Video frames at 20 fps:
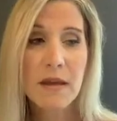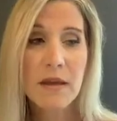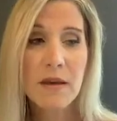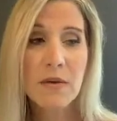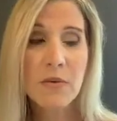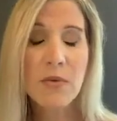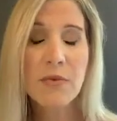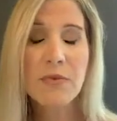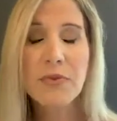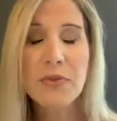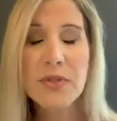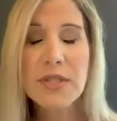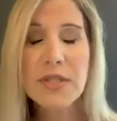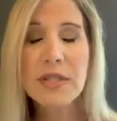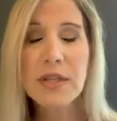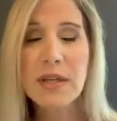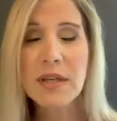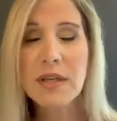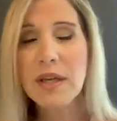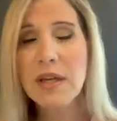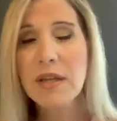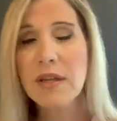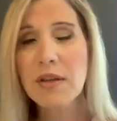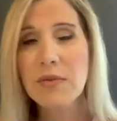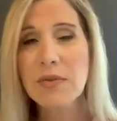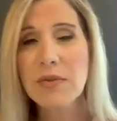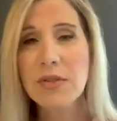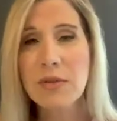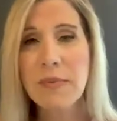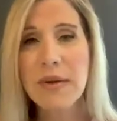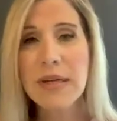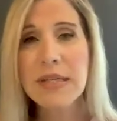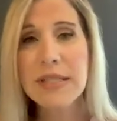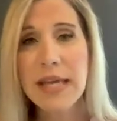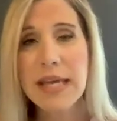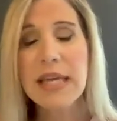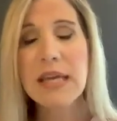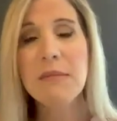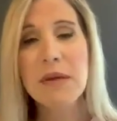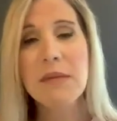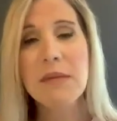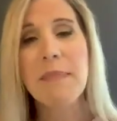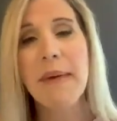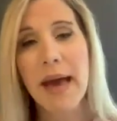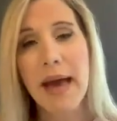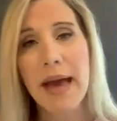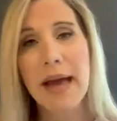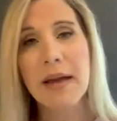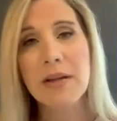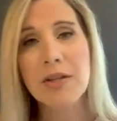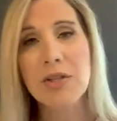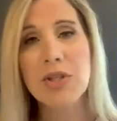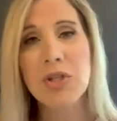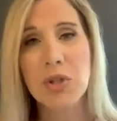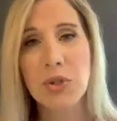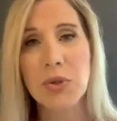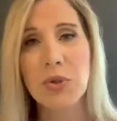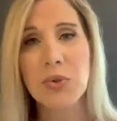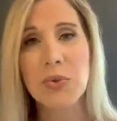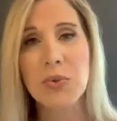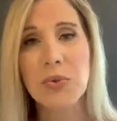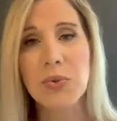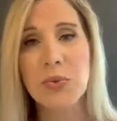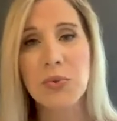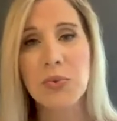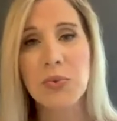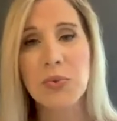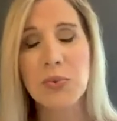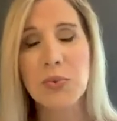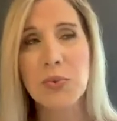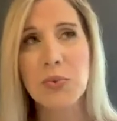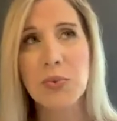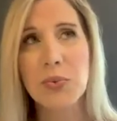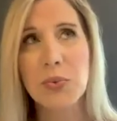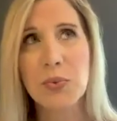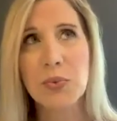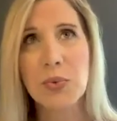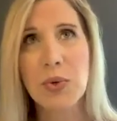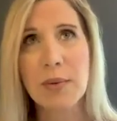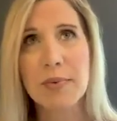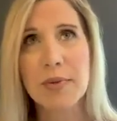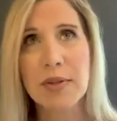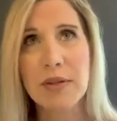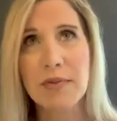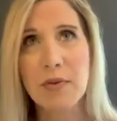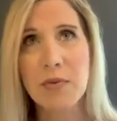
Well, first, do you mind taking me back to, I believe it